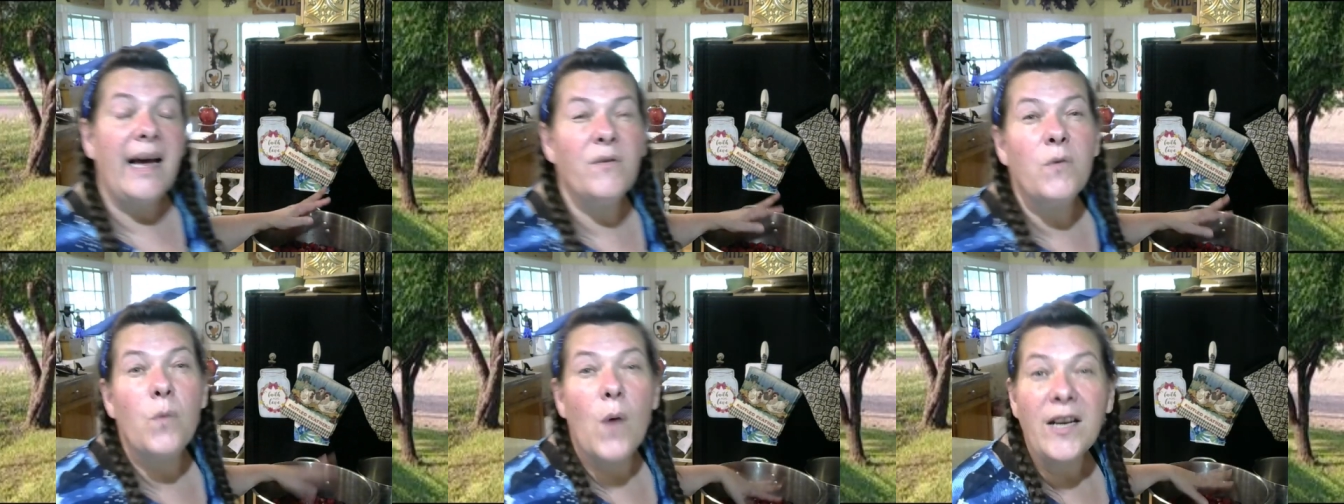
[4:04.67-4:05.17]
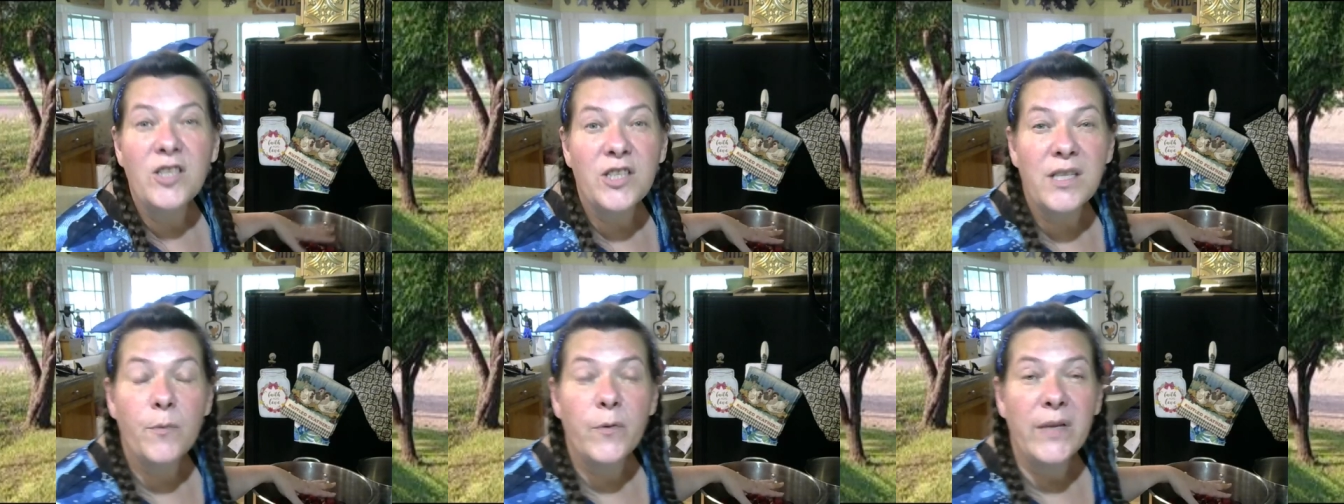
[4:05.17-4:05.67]
I've
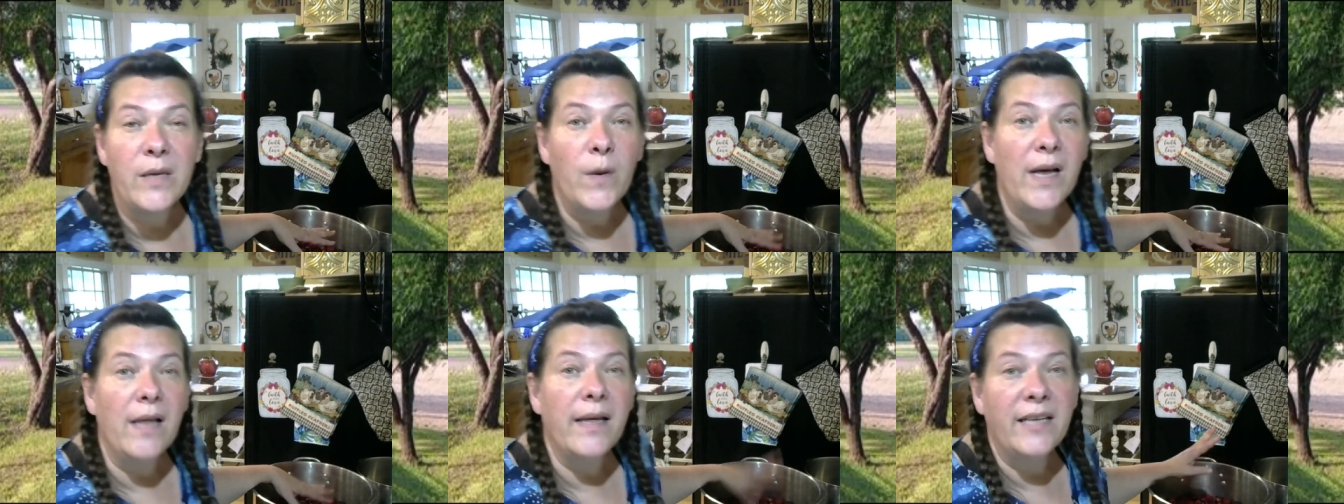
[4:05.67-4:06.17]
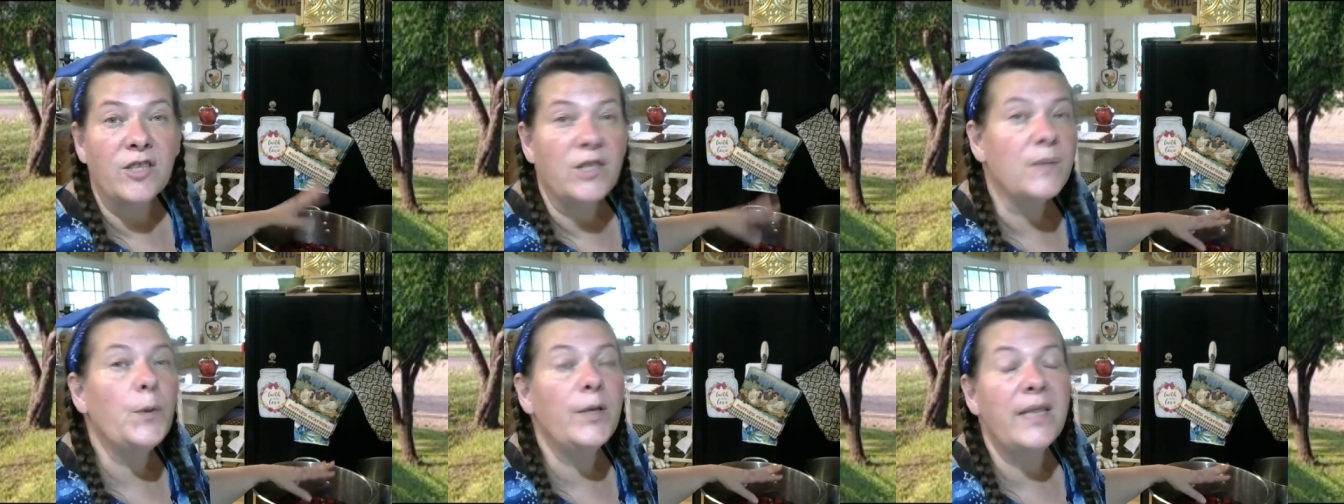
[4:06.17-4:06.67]
washed them really well and
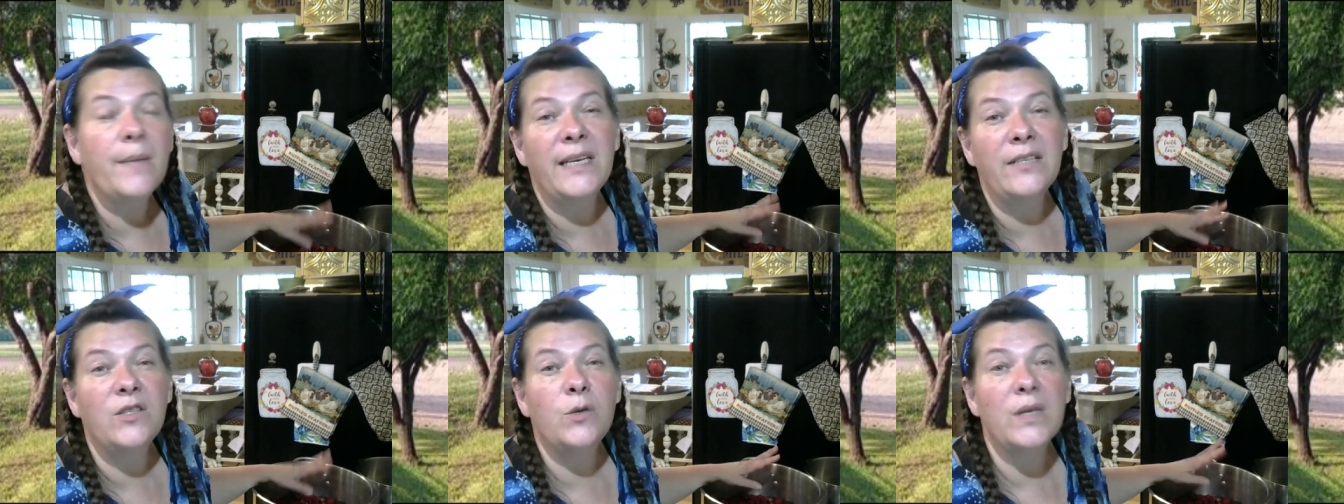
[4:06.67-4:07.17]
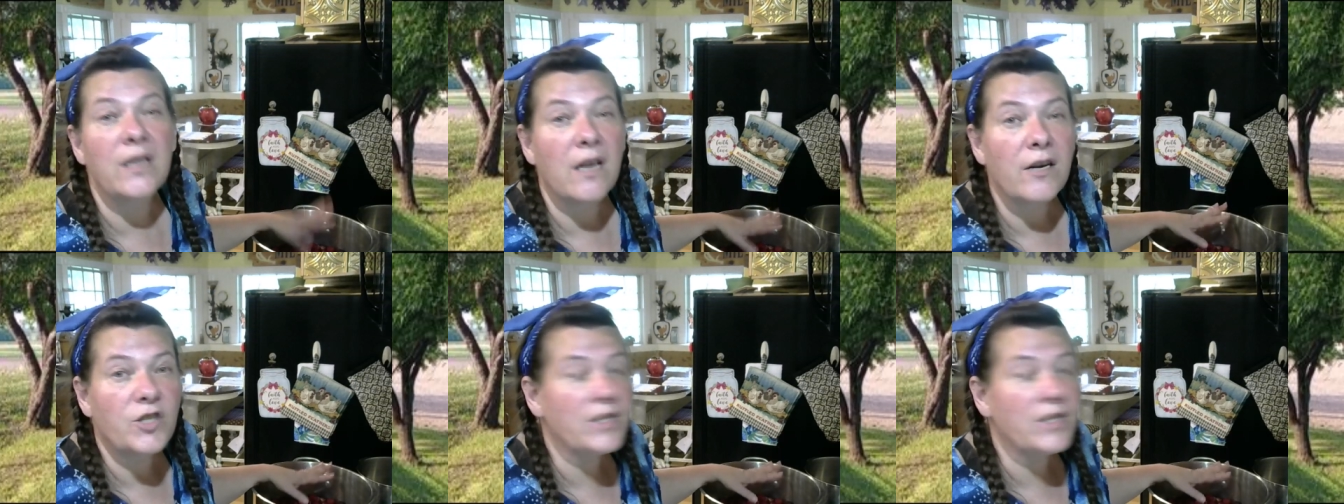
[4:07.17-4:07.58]
just put them into a large